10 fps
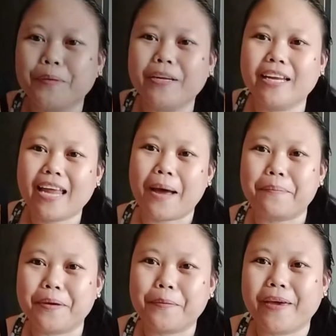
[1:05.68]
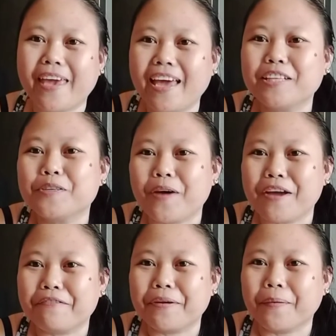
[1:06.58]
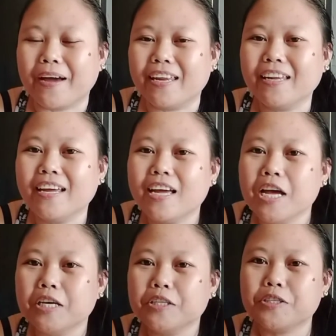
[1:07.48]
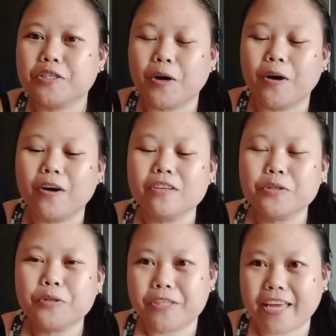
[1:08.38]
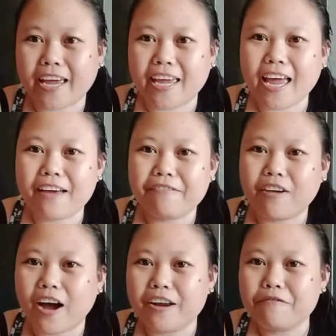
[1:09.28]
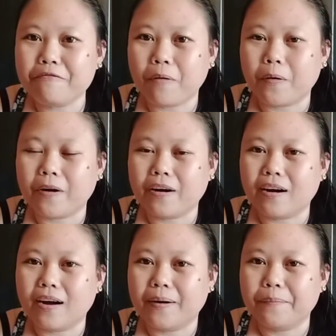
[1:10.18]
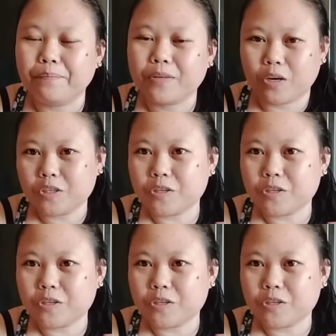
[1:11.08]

Happy weekend to everyone. So today I've gone for grocery